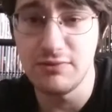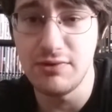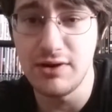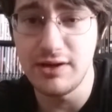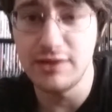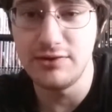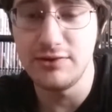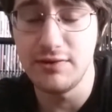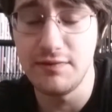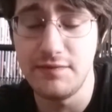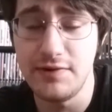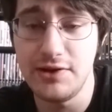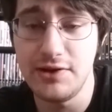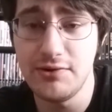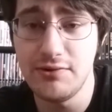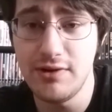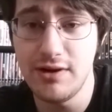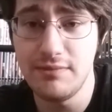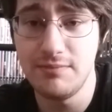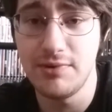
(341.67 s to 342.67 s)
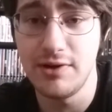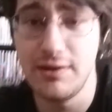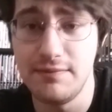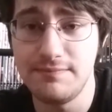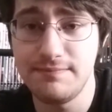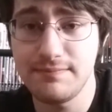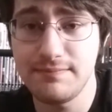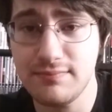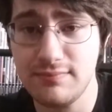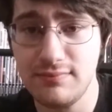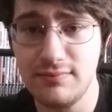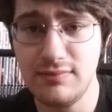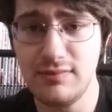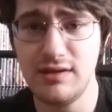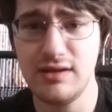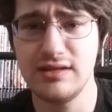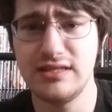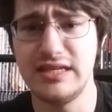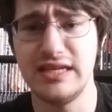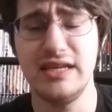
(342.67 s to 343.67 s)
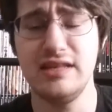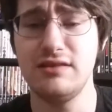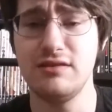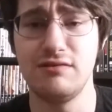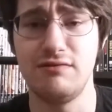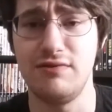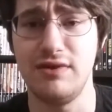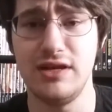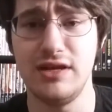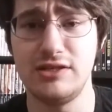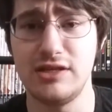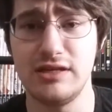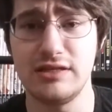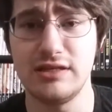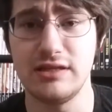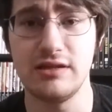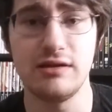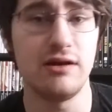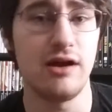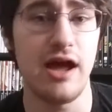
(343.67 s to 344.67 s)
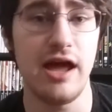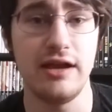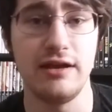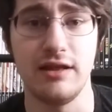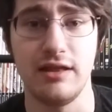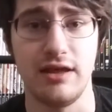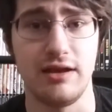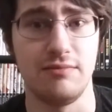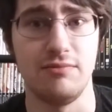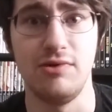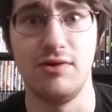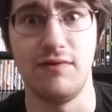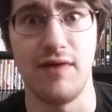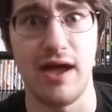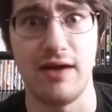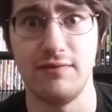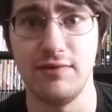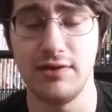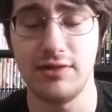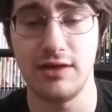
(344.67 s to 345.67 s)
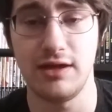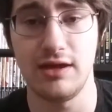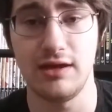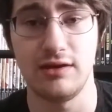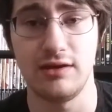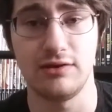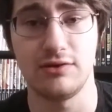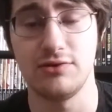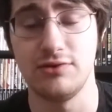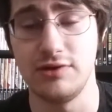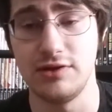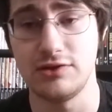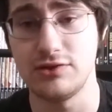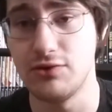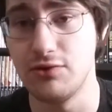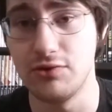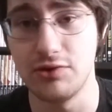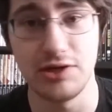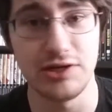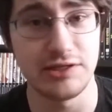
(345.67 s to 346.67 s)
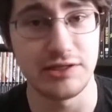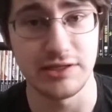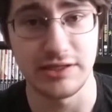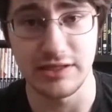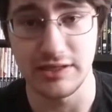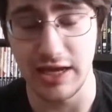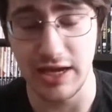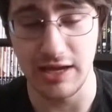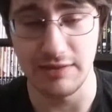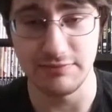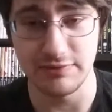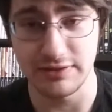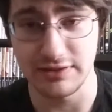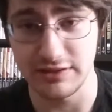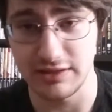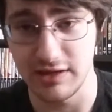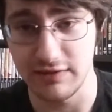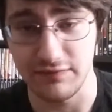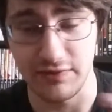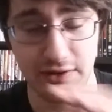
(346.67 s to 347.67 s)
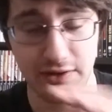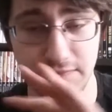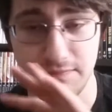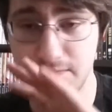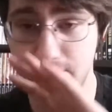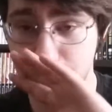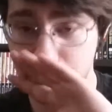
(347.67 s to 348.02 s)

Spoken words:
want to do a video on, but to get those VHS in there, I had to like move everything, including toys and games and stuff, and